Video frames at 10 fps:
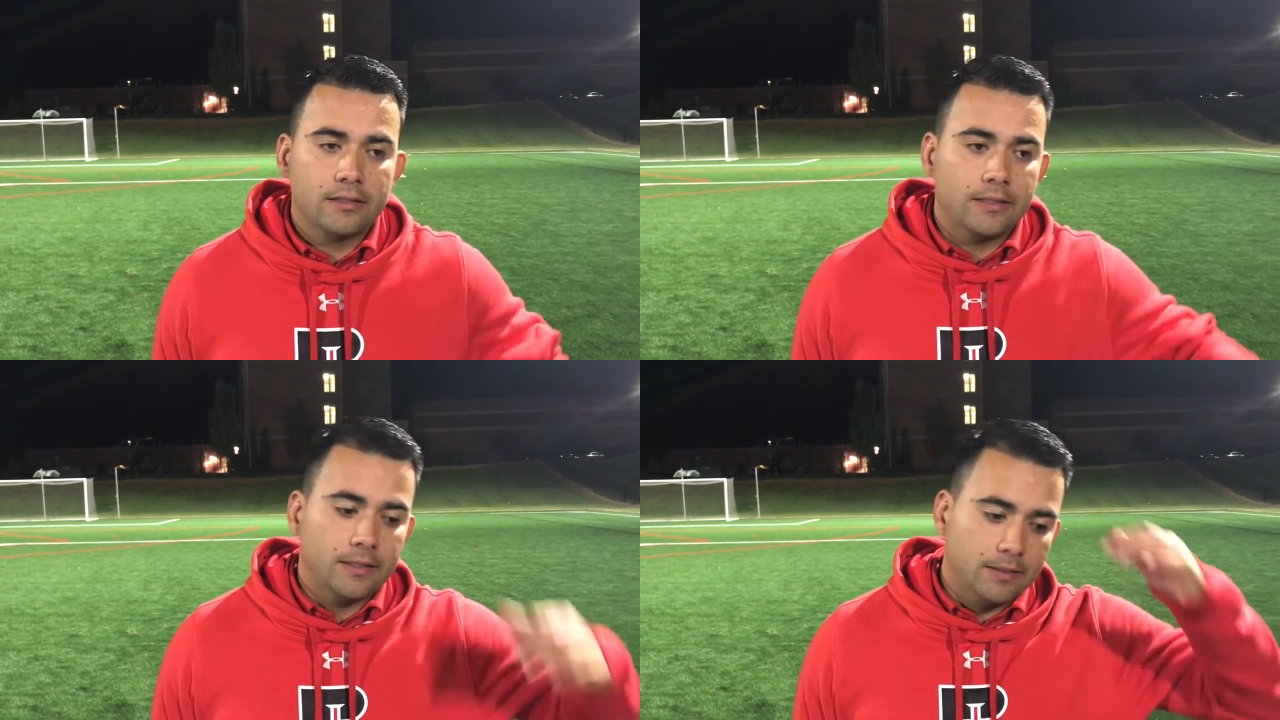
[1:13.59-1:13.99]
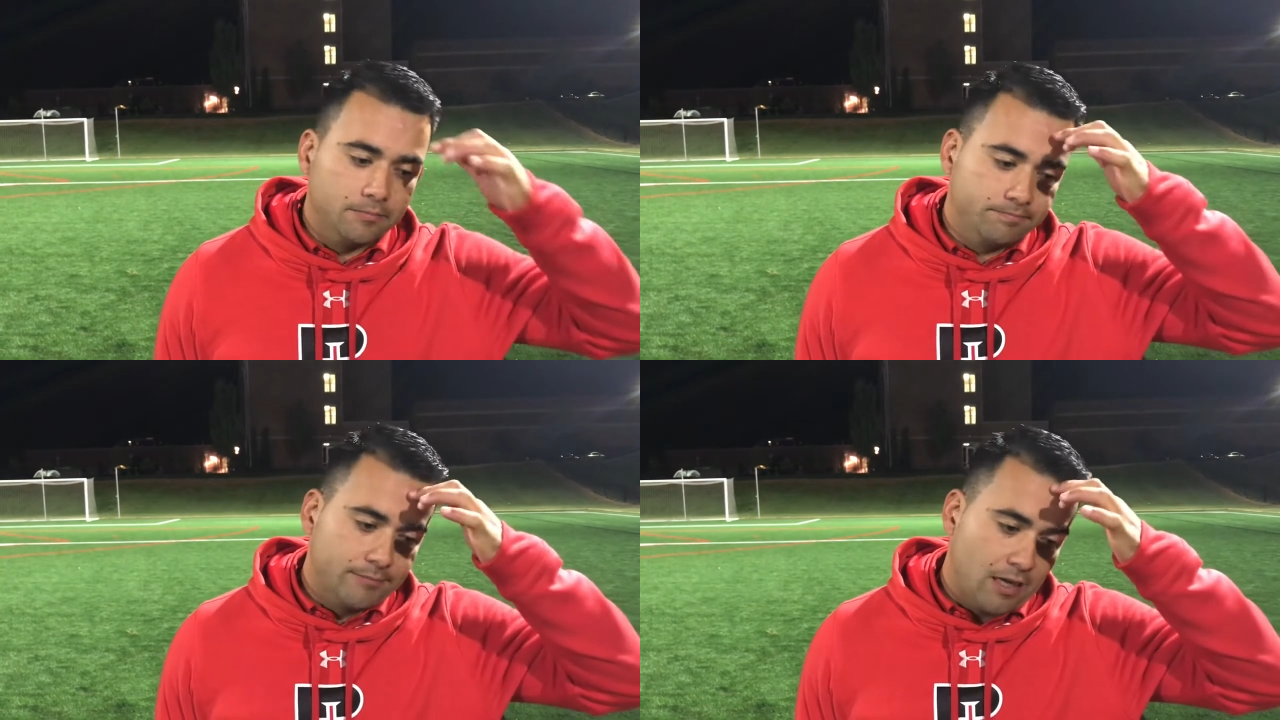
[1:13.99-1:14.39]

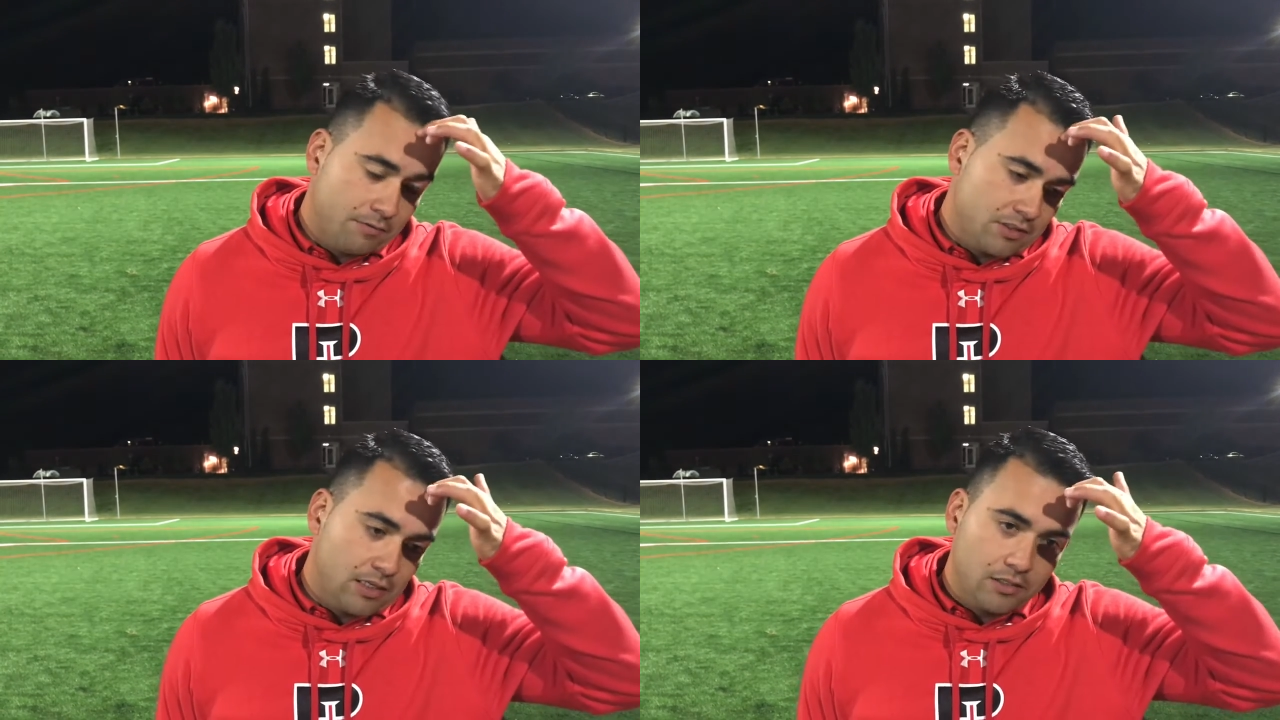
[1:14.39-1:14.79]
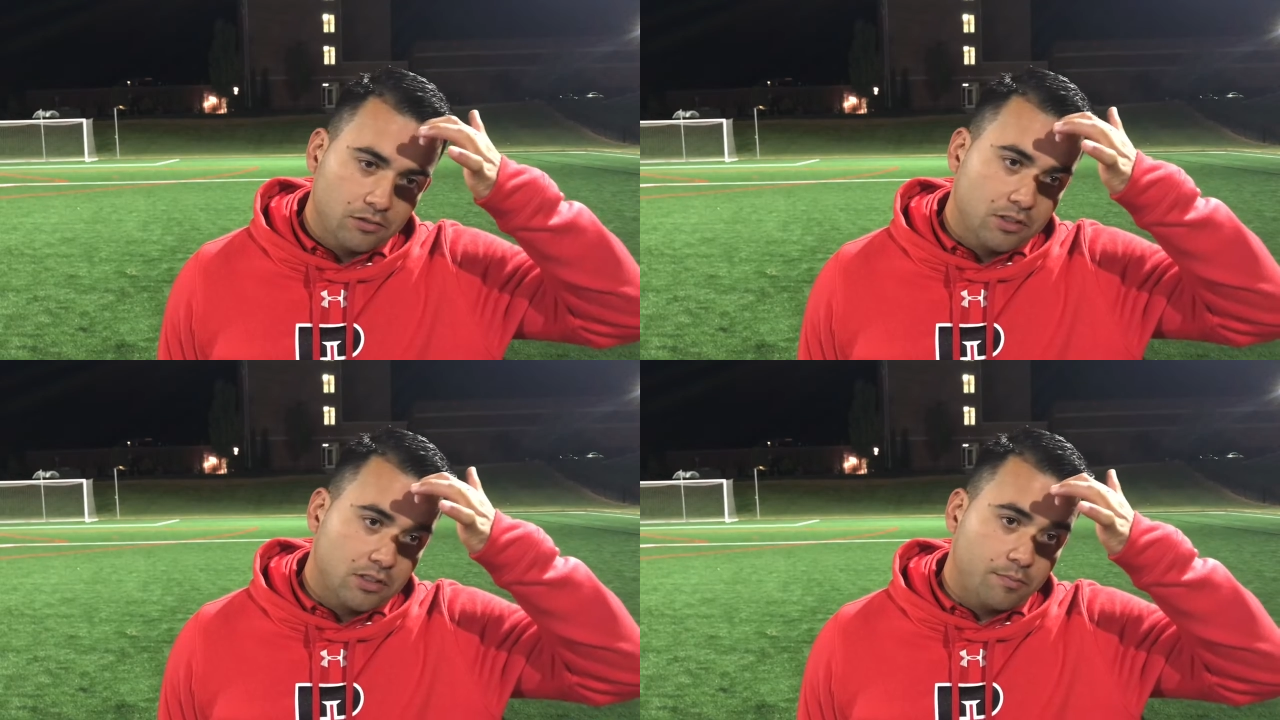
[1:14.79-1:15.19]
Um, obviously, a little
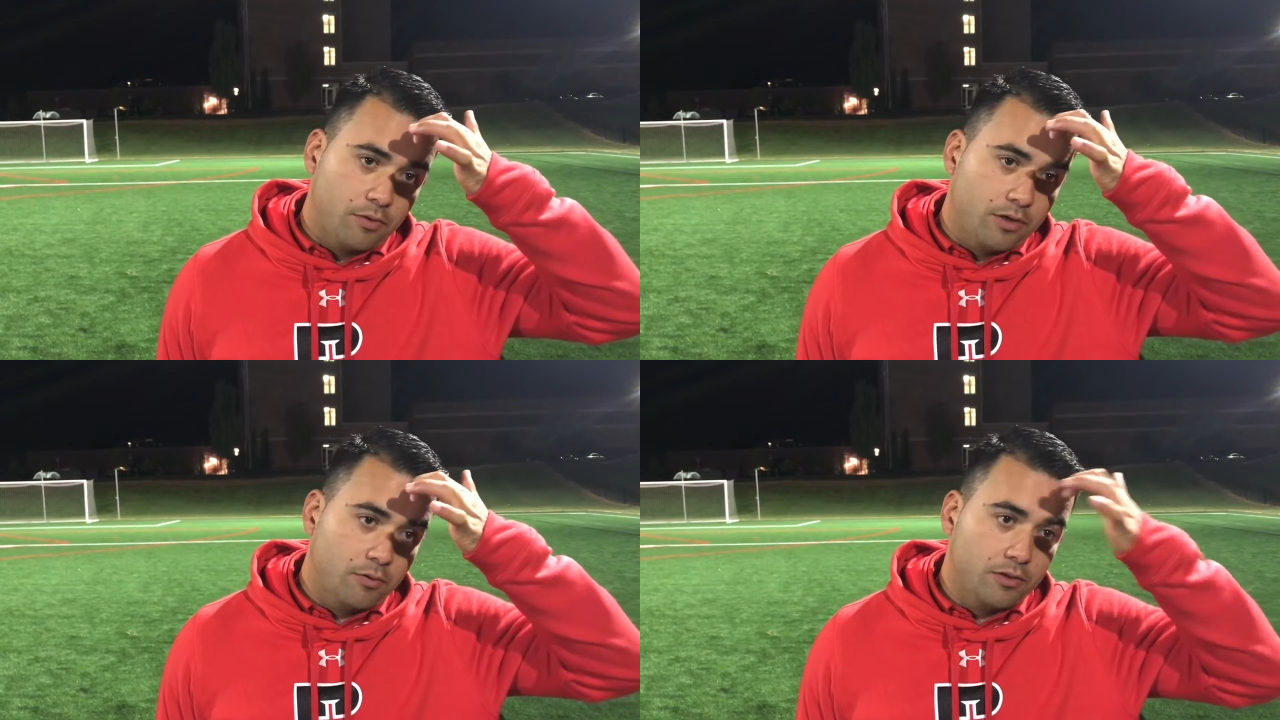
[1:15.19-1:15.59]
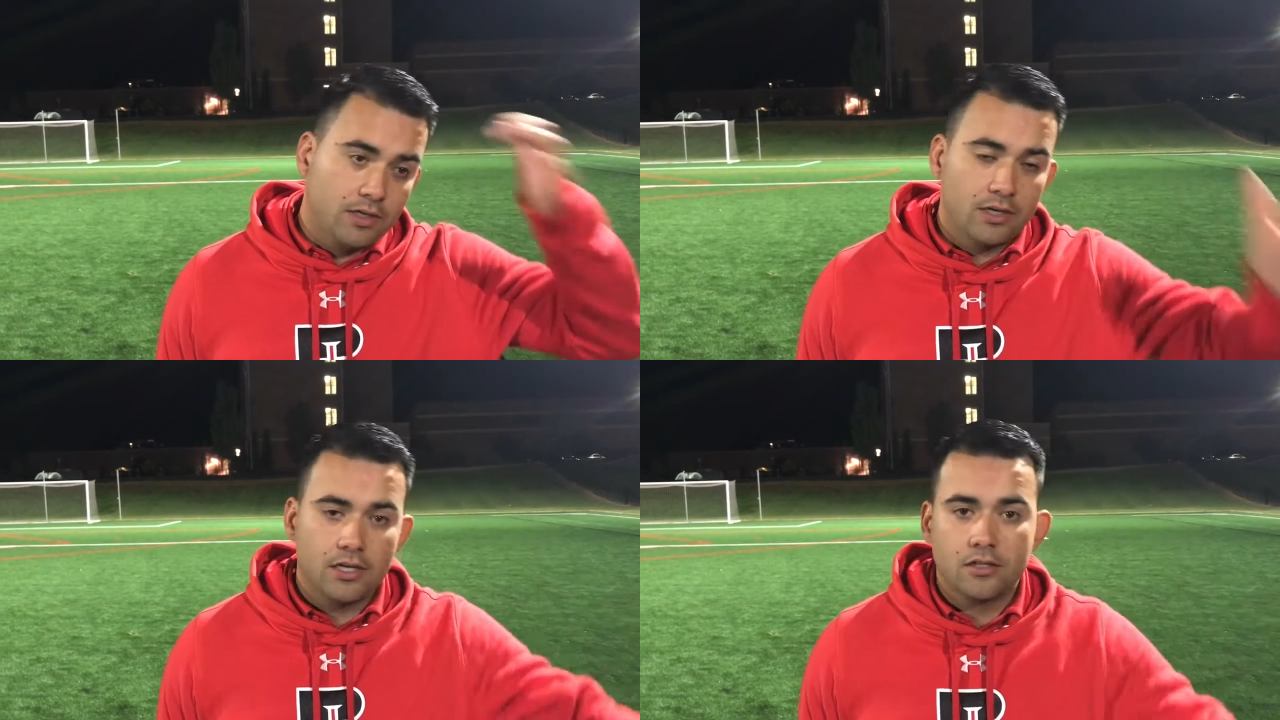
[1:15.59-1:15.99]
disappointed we
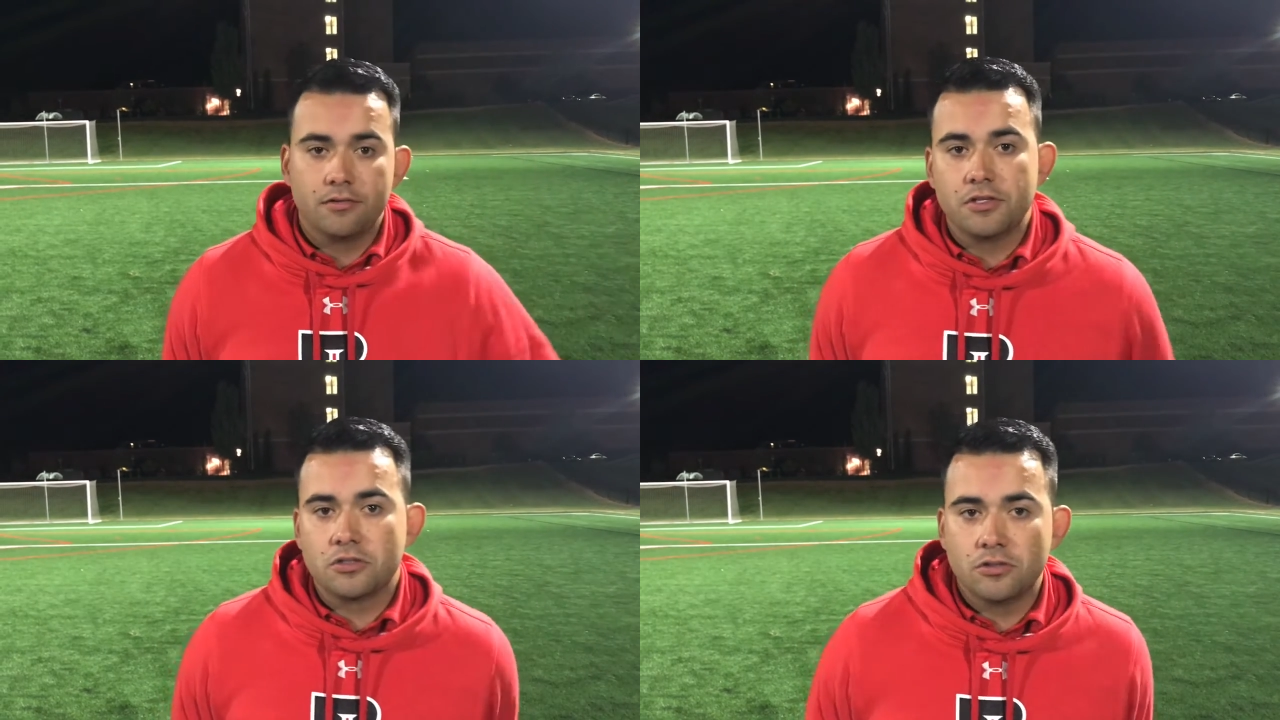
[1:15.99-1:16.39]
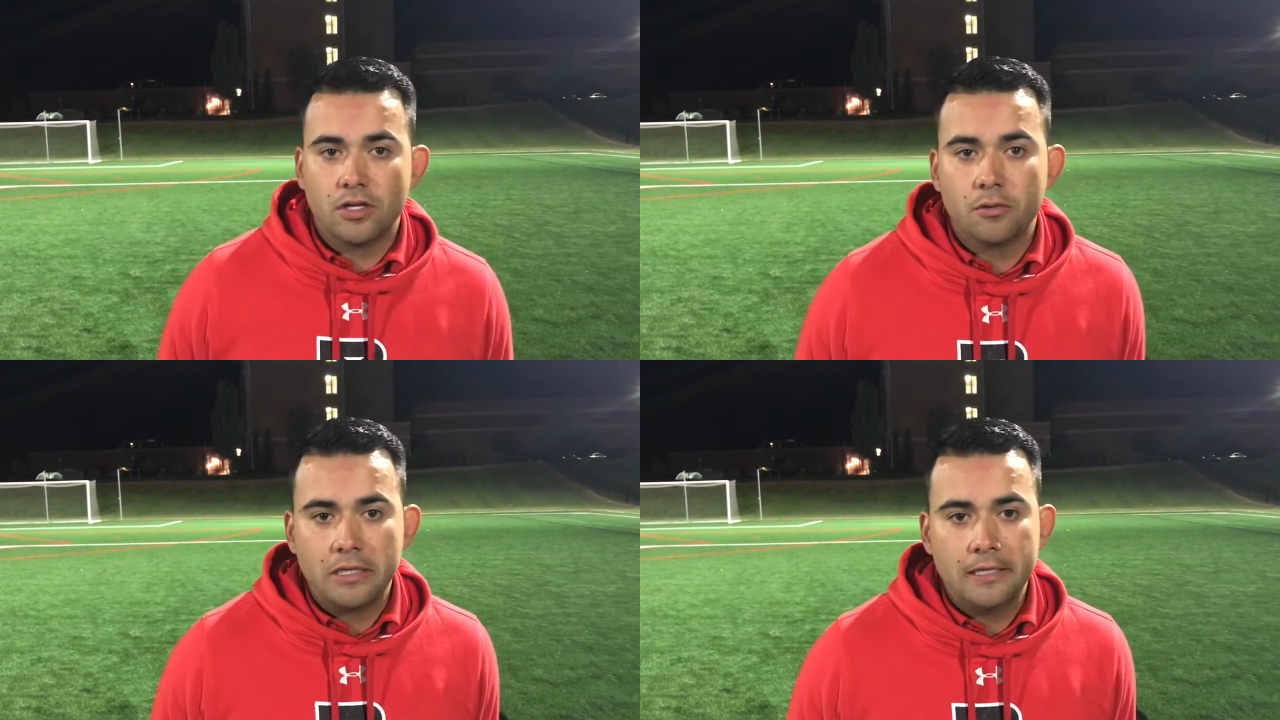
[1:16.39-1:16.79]
didn't get the result
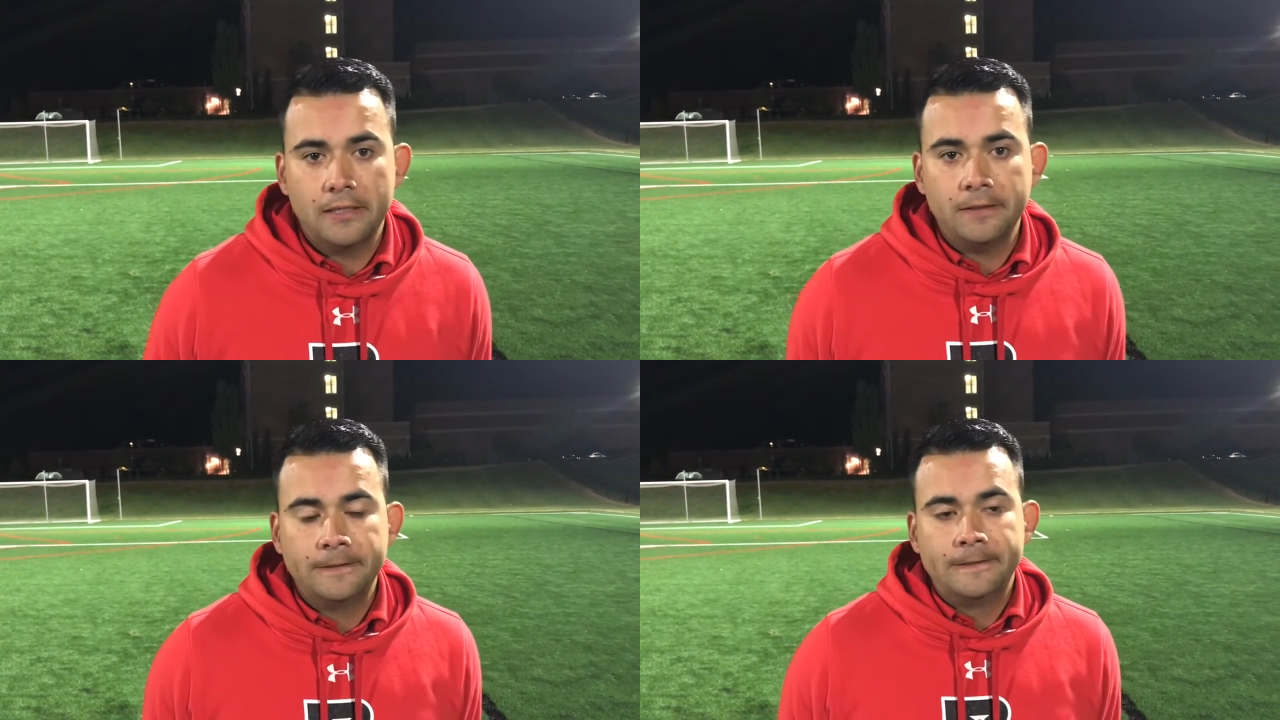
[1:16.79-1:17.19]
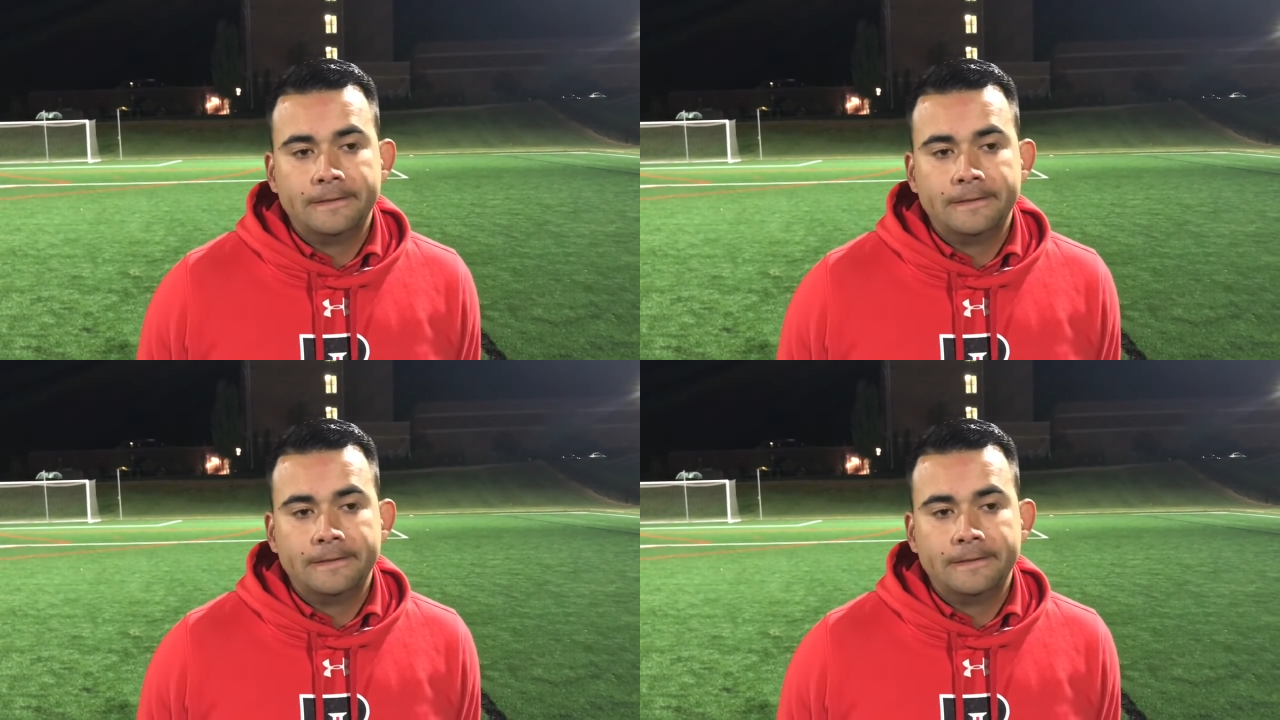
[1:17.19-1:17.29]
that we needed.